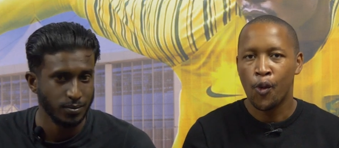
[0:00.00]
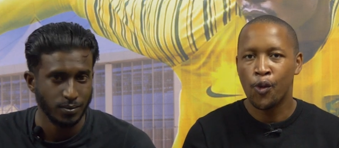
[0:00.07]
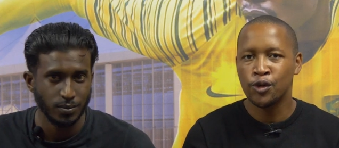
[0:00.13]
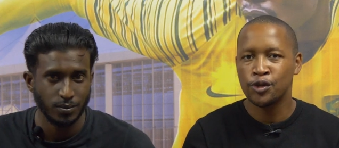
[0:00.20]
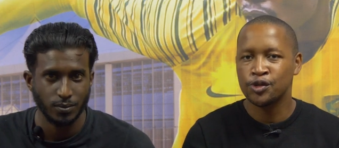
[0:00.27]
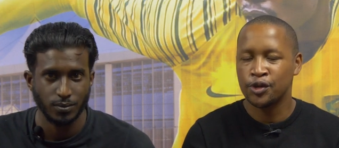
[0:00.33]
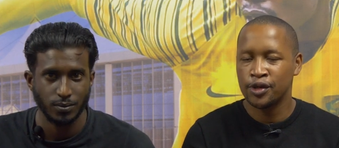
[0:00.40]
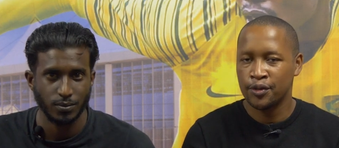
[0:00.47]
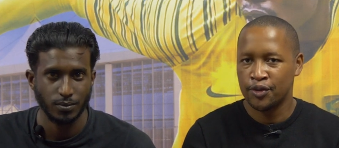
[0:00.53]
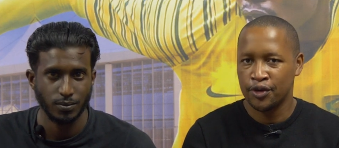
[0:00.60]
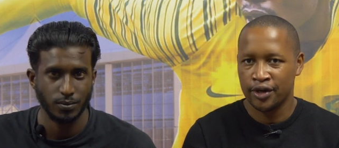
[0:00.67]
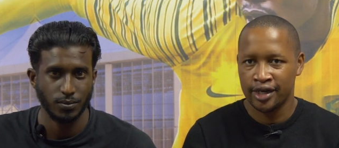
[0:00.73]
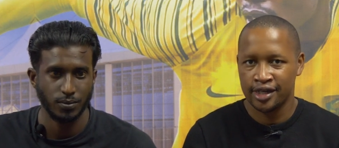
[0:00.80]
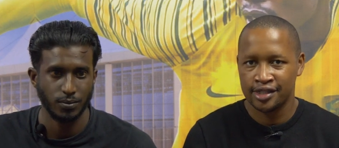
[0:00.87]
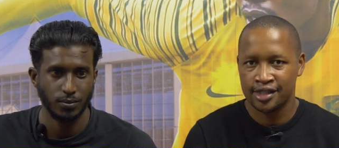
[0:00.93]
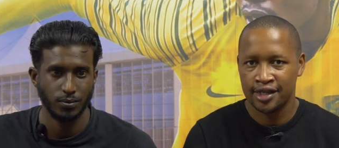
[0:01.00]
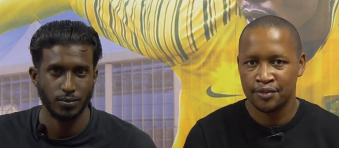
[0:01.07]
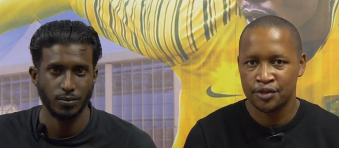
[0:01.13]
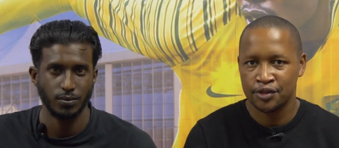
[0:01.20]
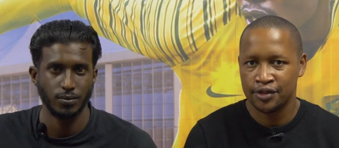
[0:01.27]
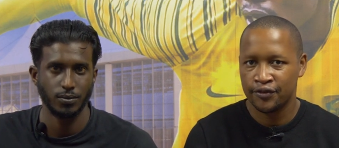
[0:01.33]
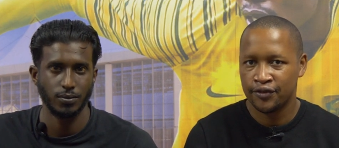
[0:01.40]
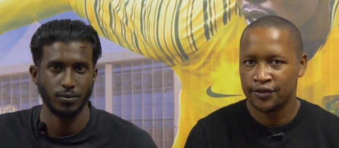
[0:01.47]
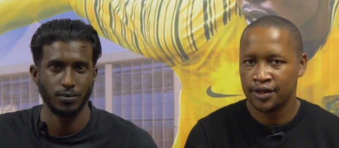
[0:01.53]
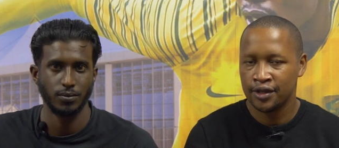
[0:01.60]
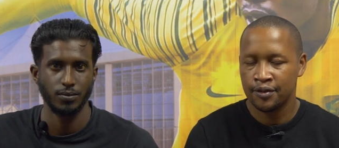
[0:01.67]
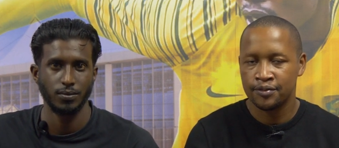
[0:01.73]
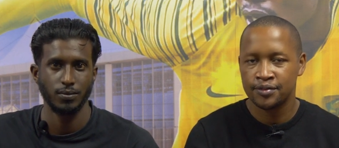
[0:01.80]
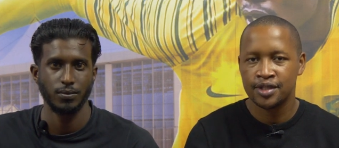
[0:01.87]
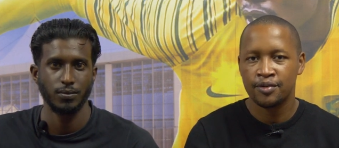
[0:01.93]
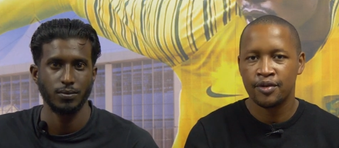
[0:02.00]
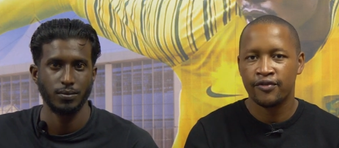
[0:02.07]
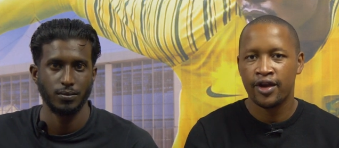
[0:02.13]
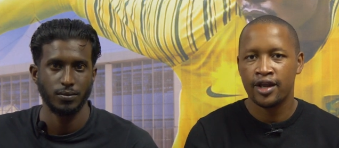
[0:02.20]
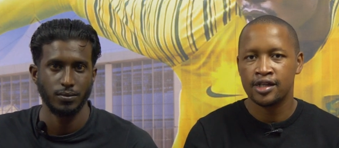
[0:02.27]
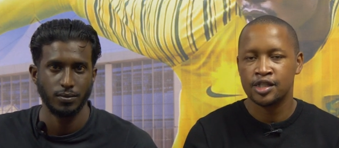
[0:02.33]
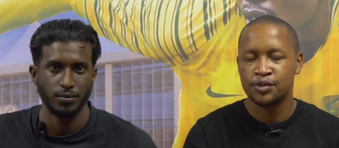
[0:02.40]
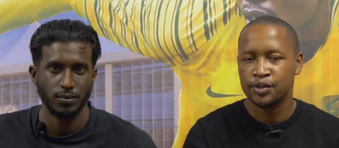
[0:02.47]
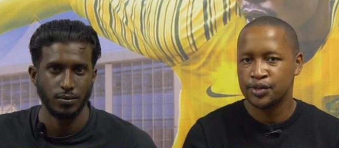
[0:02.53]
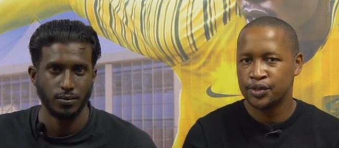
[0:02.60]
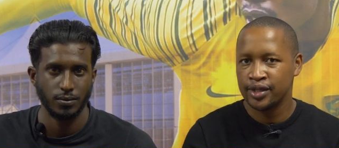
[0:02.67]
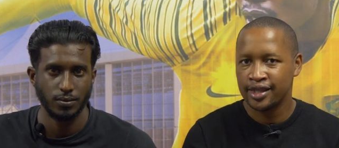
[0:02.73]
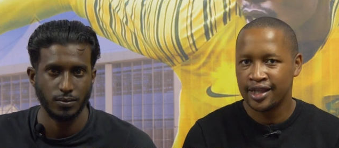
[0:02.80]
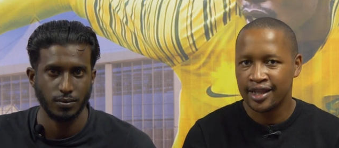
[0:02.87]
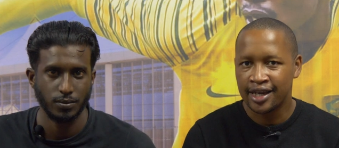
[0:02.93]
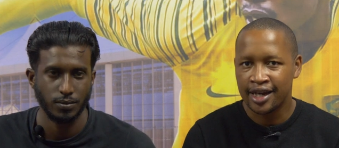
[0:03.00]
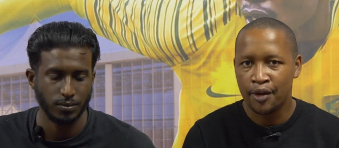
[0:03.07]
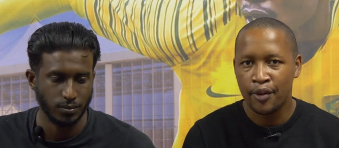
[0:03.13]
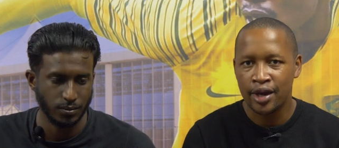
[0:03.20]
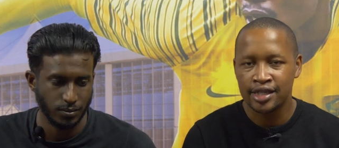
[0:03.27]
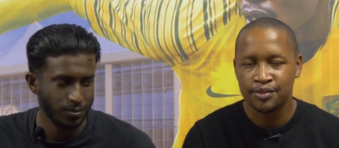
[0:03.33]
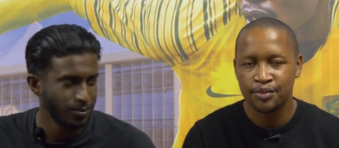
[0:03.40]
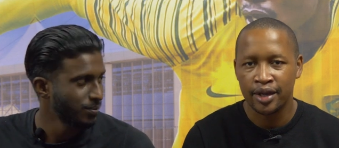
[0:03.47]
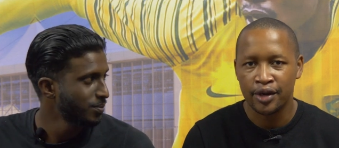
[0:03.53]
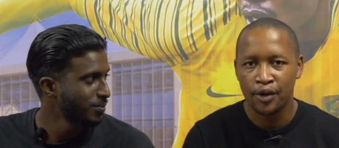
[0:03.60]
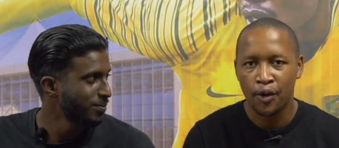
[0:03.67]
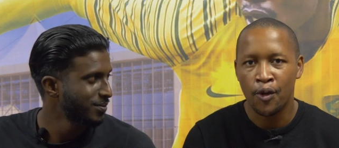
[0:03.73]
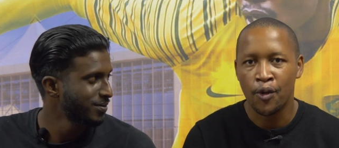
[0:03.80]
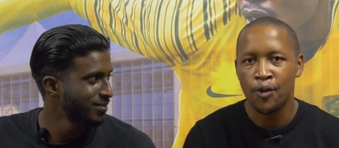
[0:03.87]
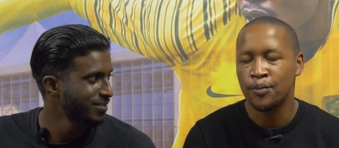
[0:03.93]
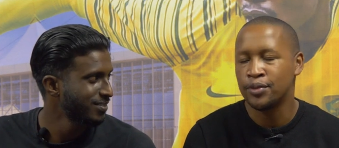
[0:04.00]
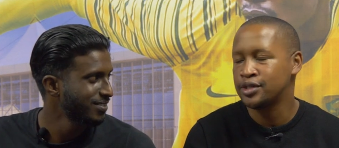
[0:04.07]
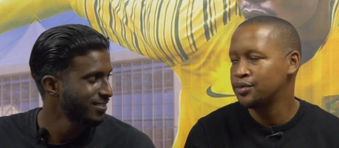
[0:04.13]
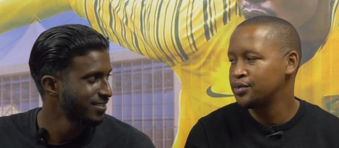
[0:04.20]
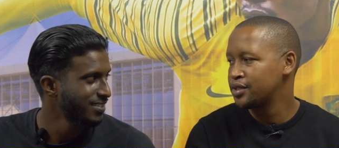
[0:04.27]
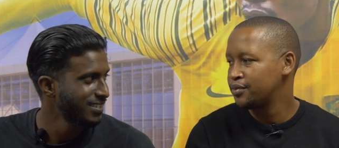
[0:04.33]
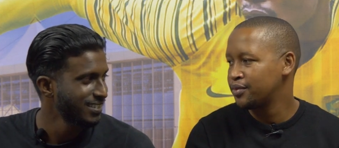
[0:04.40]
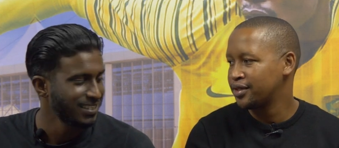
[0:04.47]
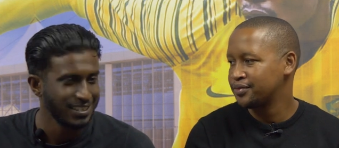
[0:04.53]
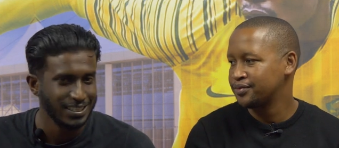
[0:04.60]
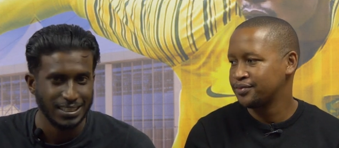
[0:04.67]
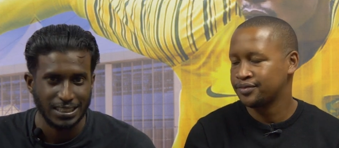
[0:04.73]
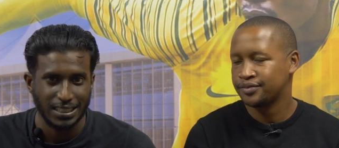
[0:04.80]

Speaker 1: Who's going to progress um, to the um, semifinals between the three wise men or Upitsu Mosimane?